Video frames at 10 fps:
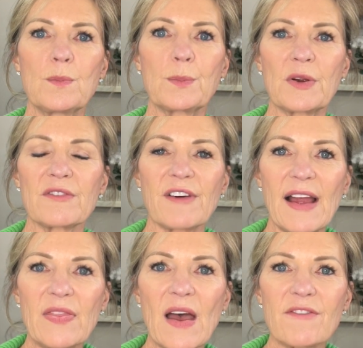
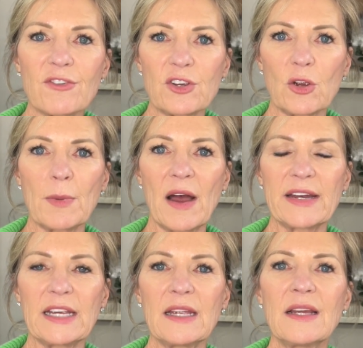provide that for your
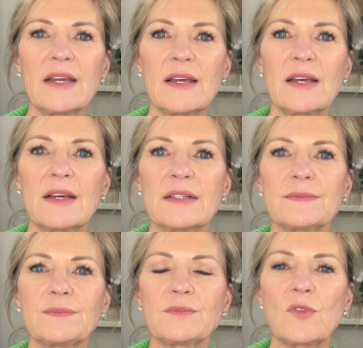body,
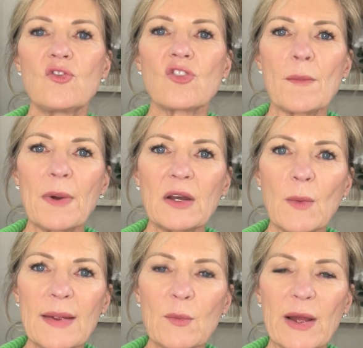jump on
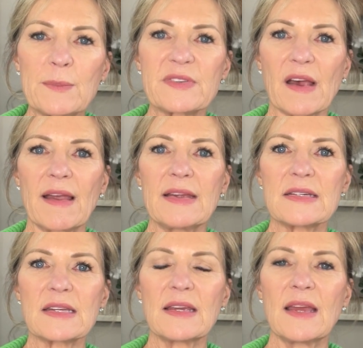my
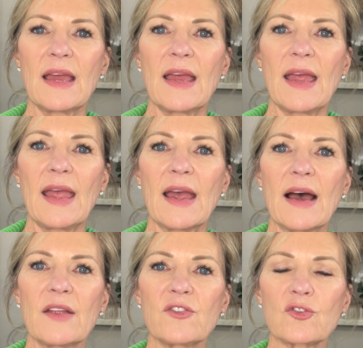website
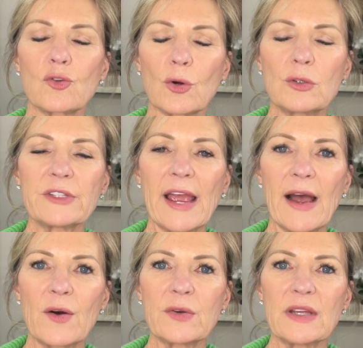and scroll
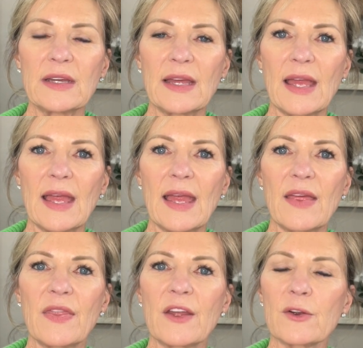down.
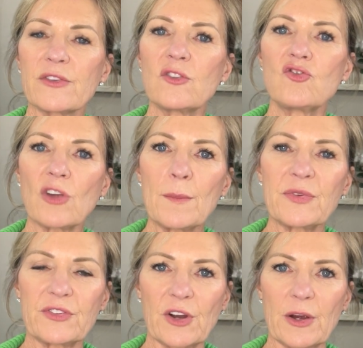There's a
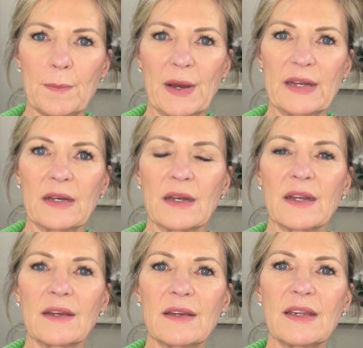jumpstart button.
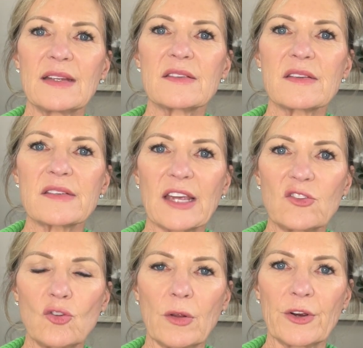It's a
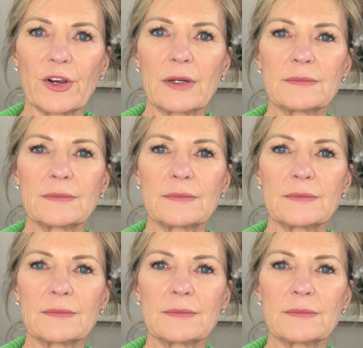scheduler.